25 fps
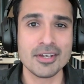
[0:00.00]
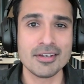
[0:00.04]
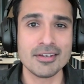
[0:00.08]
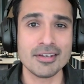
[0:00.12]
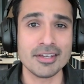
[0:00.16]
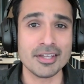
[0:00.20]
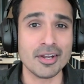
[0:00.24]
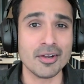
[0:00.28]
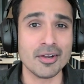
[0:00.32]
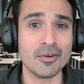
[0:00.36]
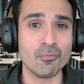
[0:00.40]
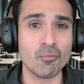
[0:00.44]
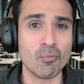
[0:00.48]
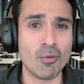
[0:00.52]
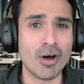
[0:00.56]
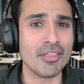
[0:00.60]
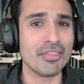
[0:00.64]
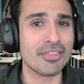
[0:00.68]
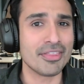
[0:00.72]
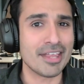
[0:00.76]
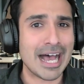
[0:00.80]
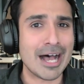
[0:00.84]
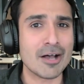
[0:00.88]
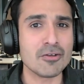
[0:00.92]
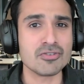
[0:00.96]

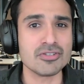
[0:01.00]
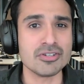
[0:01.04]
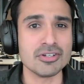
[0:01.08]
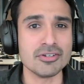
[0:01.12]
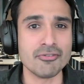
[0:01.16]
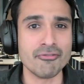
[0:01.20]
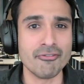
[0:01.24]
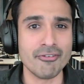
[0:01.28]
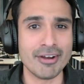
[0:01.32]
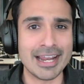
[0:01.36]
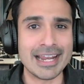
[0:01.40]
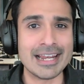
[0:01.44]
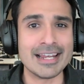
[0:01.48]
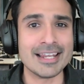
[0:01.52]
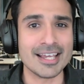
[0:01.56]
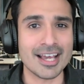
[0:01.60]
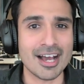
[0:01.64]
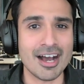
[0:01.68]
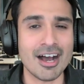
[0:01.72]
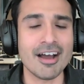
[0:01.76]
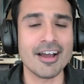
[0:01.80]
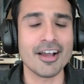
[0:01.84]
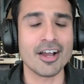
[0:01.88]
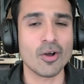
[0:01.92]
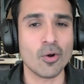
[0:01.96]
1,000 really
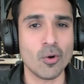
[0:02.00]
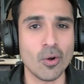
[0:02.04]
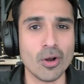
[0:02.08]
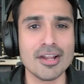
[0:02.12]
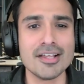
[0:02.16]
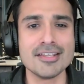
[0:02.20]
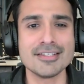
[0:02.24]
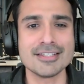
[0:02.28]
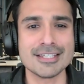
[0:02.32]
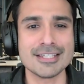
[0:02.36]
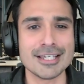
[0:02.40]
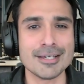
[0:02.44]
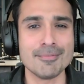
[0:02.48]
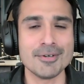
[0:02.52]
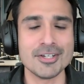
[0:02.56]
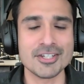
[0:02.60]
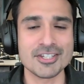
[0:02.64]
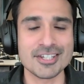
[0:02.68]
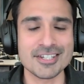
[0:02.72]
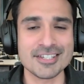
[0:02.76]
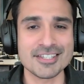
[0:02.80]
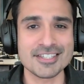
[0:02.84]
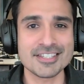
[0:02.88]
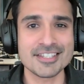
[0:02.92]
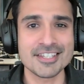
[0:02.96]
high quality
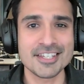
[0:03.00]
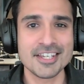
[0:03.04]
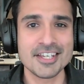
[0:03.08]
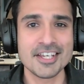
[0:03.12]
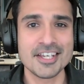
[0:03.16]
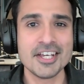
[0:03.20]
images.